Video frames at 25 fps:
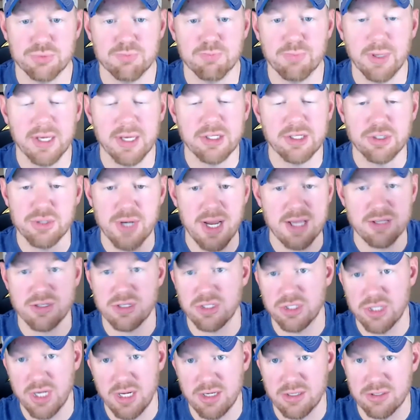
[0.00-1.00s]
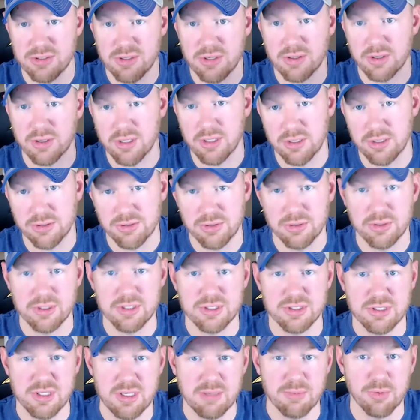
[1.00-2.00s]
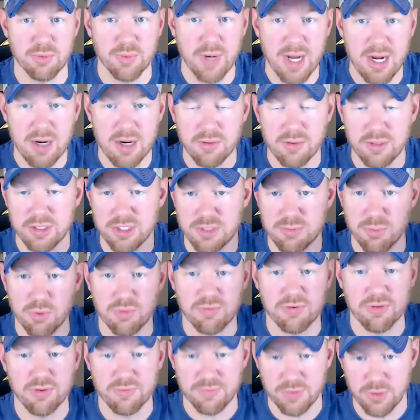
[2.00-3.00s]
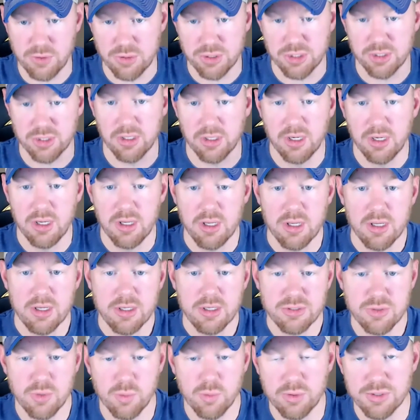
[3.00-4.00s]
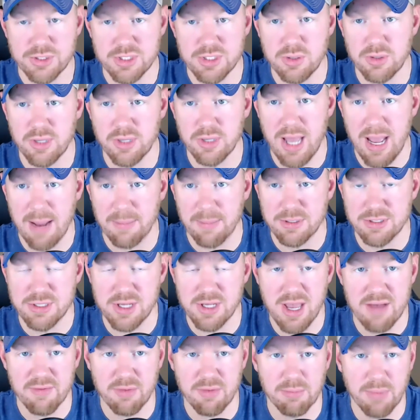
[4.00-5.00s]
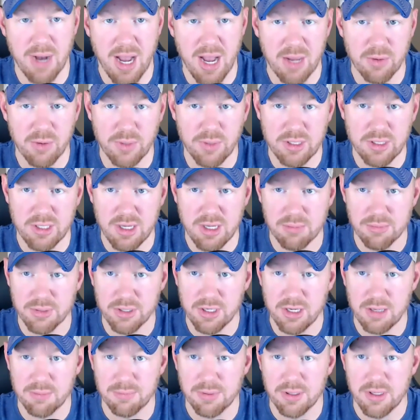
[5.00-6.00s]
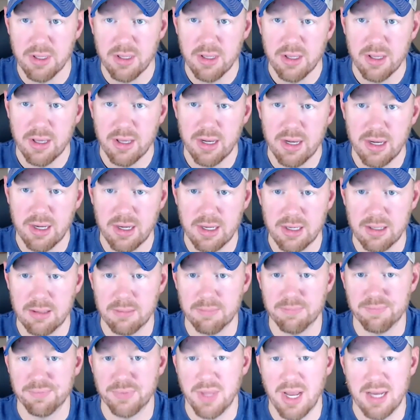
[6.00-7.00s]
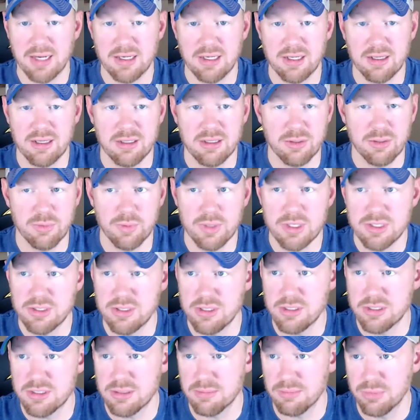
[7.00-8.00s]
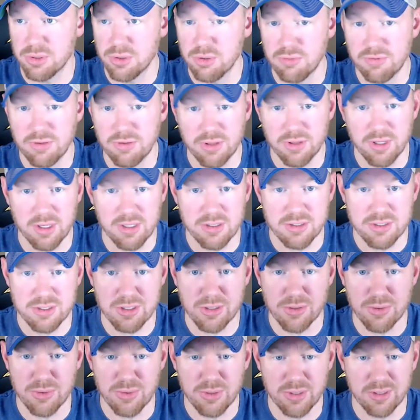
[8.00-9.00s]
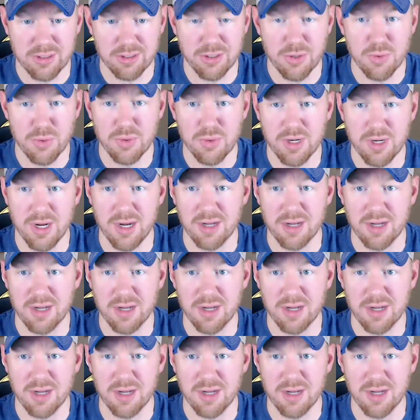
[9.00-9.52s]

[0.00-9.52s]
big drastic changes aren't going to turn this team around. It's more for the future. So we'll see what happens. They have a bye week coming up. Um, ideally, we see some goofy things going going